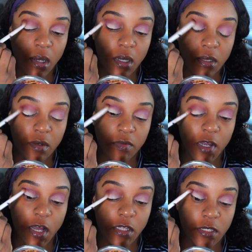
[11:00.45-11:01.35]
I love the
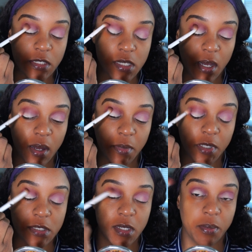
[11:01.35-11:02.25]
holiday time
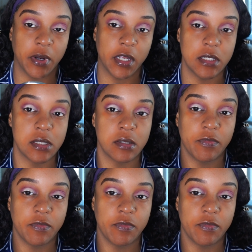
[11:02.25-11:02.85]
because it brings